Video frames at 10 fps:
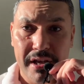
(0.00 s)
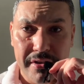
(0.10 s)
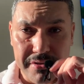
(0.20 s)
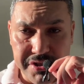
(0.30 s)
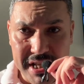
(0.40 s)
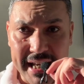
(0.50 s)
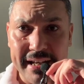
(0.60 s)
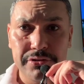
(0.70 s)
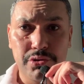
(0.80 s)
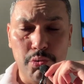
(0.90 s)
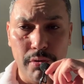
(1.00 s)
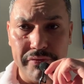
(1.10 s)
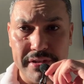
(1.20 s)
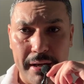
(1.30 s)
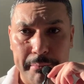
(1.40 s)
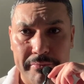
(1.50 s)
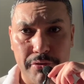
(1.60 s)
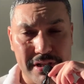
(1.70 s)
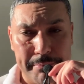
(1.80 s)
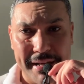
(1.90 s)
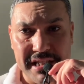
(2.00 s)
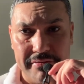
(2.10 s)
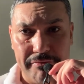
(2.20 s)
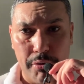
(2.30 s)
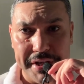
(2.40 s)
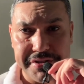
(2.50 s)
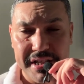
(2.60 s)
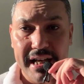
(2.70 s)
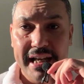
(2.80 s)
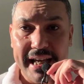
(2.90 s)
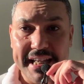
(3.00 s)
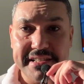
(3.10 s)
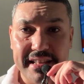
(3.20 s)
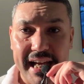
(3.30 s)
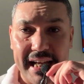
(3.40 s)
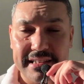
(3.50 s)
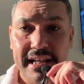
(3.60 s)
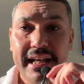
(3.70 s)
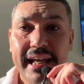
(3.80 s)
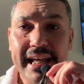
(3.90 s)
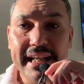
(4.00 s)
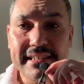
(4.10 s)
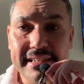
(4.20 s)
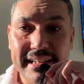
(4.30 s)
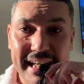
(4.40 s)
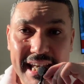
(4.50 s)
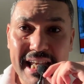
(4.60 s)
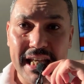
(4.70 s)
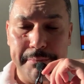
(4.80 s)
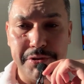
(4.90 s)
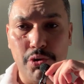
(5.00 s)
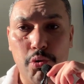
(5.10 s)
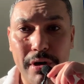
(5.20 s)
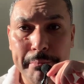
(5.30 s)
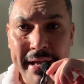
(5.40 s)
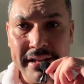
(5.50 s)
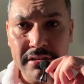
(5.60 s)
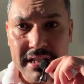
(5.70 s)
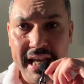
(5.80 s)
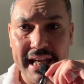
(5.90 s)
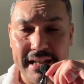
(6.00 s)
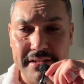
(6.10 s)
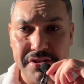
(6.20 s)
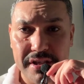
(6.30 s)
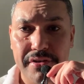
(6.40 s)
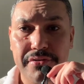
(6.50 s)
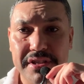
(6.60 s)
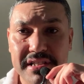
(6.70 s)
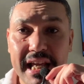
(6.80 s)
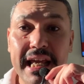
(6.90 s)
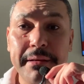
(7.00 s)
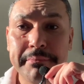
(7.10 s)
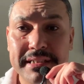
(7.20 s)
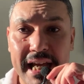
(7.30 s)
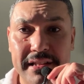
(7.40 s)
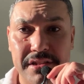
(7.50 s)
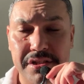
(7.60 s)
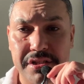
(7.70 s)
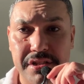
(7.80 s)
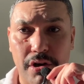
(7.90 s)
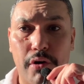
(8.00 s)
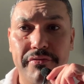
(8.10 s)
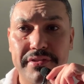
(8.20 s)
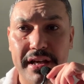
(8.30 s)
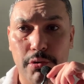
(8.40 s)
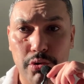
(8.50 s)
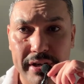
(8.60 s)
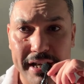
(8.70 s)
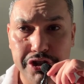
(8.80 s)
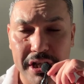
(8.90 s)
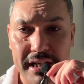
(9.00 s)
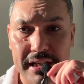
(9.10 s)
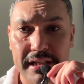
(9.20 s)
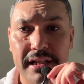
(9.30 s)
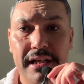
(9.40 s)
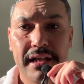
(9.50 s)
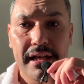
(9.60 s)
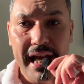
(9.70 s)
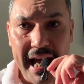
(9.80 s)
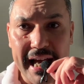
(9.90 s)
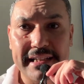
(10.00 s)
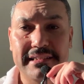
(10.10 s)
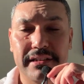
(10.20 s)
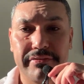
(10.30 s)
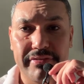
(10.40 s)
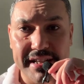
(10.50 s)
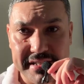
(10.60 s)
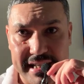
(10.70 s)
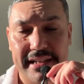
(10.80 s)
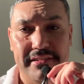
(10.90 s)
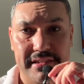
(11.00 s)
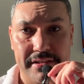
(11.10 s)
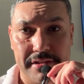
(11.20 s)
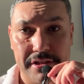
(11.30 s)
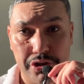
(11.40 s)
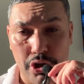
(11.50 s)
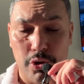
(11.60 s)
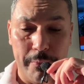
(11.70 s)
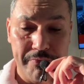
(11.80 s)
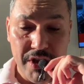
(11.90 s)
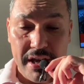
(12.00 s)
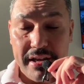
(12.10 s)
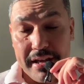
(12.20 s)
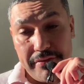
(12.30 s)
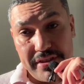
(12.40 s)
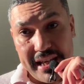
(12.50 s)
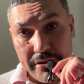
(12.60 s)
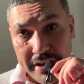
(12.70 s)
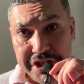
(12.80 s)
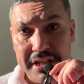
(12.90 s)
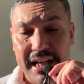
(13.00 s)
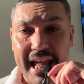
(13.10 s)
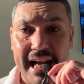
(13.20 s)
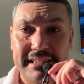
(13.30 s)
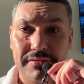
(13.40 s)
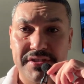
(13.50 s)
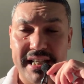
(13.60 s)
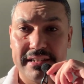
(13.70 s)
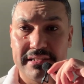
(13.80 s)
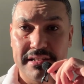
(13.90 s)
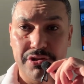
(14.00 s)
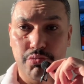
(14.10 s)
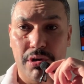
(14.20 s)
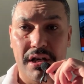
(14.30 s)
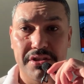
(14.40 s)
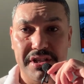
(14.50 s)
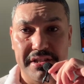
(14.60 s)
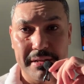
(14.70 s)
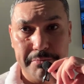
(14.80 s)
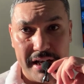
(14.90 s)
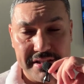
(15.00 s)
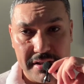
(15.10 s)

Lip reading: The second rule of thumb for the passive voice is that it keeps or maintains the same tense of the original active sentence. So, if the original active sentence was in the present